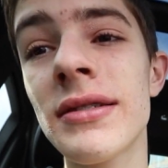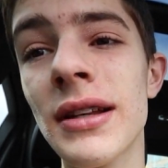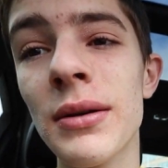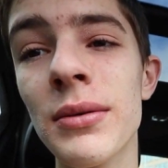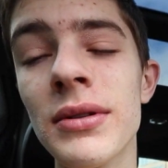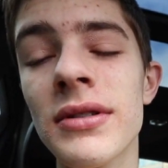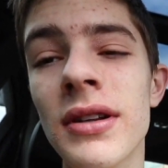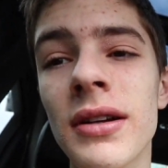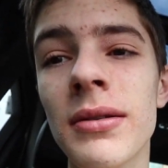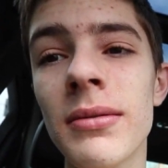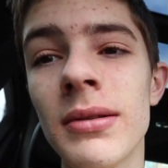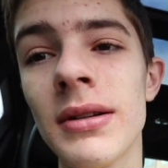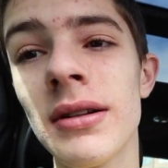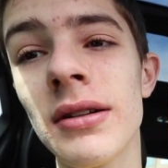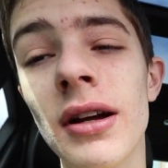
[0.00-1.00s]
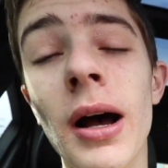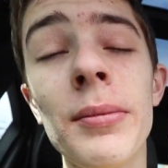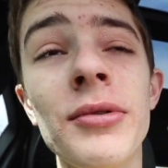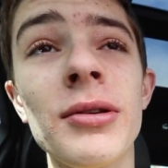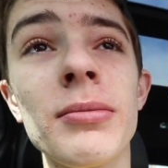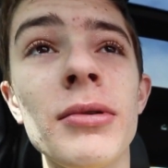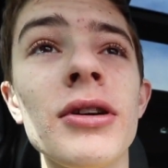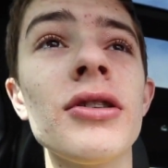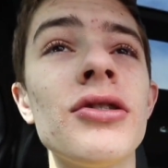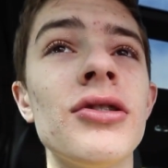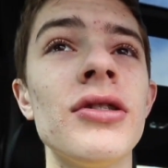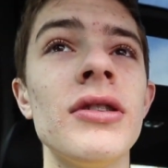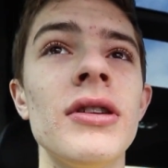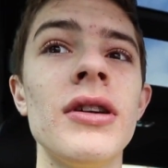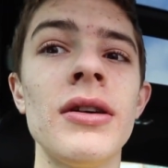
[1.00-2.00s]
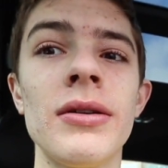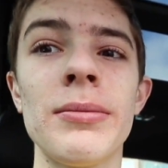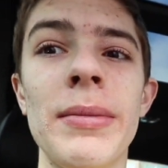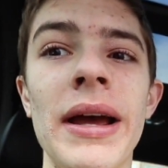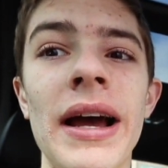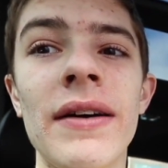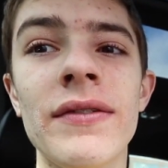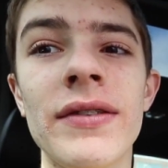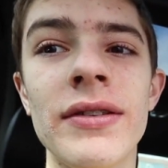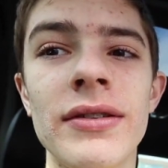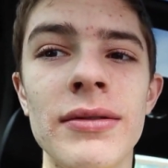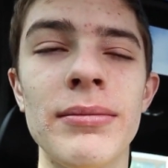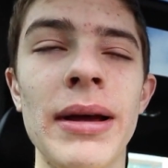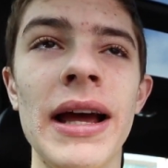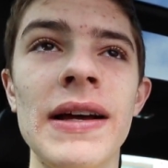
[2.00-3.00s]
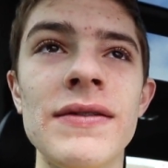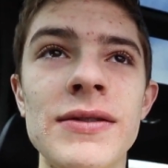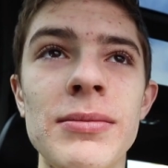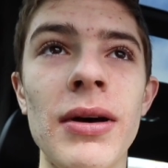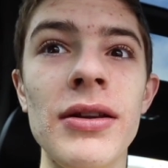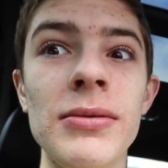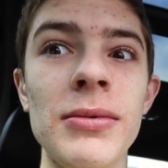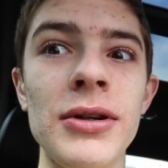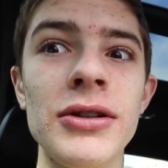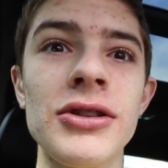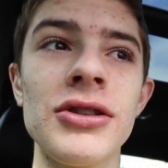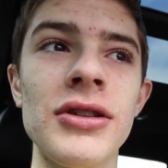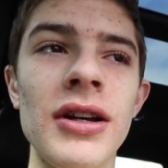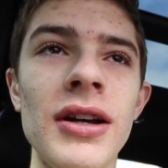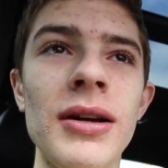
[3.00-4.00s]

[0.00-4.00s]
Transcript: say what's up. Cop some merch may have to may have some other merch,